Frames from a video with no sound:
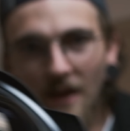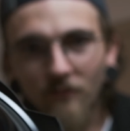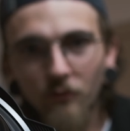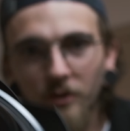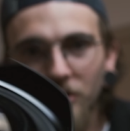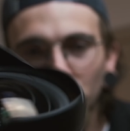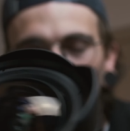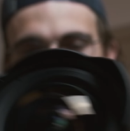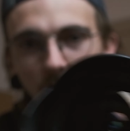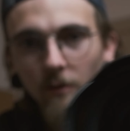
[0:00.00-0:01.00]
have a really
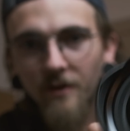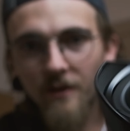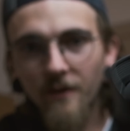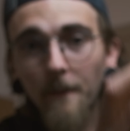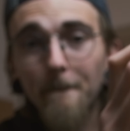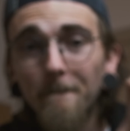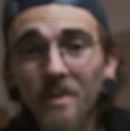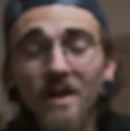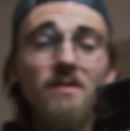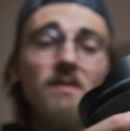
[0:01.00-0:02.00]
sharp element in there,
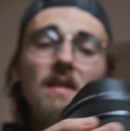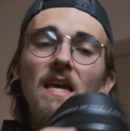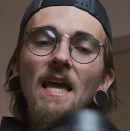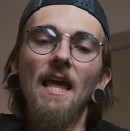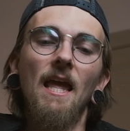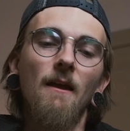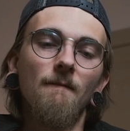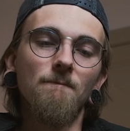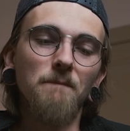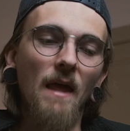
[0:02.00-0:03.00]
but
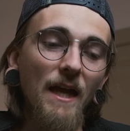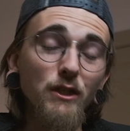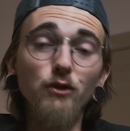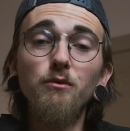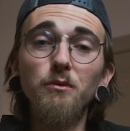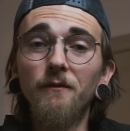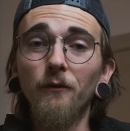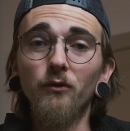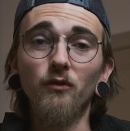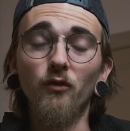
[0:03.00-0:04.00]
I do use
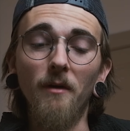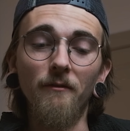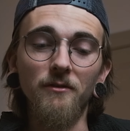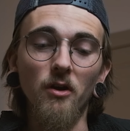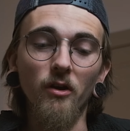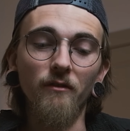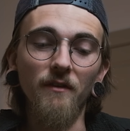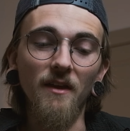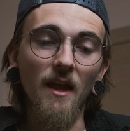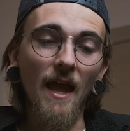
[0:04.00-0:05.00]
filters for my photography,